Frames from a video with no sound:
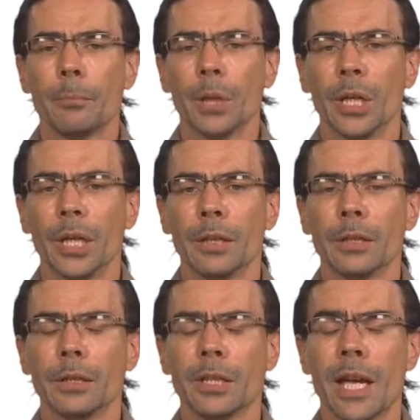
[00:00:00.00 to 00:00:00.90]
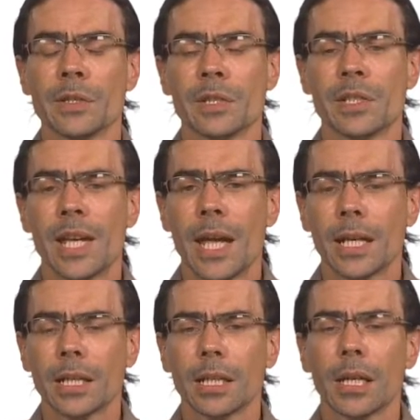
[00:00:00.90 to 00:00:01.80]
But as a
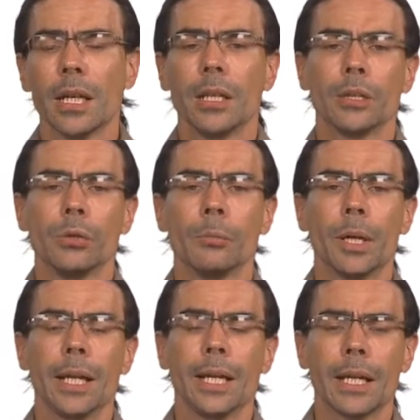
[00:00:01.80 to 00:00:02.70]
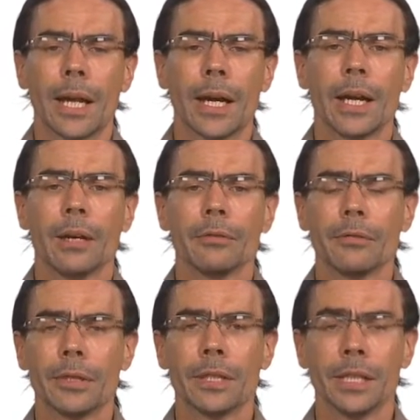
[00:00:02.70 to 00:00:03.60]
tech, you might
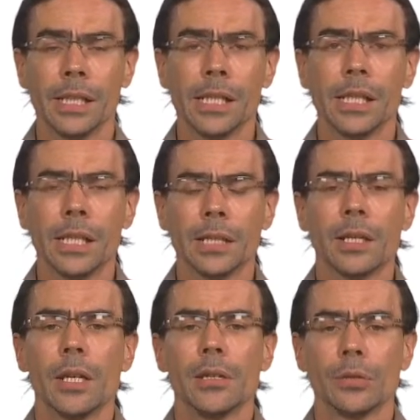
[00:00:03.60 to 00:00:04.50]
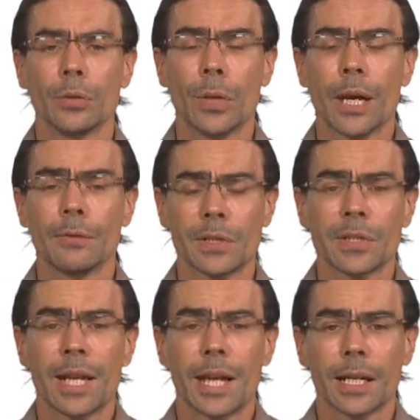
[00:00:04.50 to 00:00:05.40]
have the need to have a
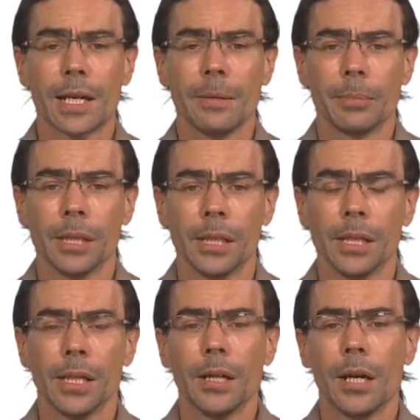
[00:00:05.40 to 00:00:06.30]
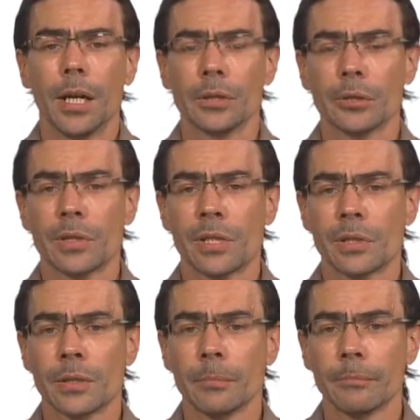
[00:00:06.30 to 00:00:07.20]
static IP on your
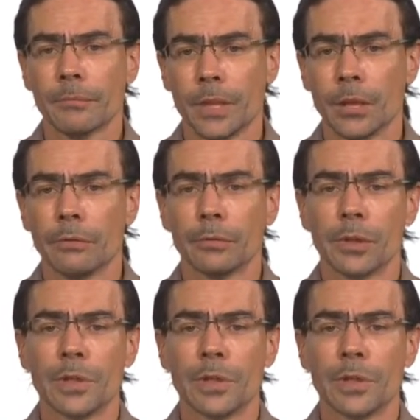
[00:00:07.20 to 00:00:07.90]
system. You know, for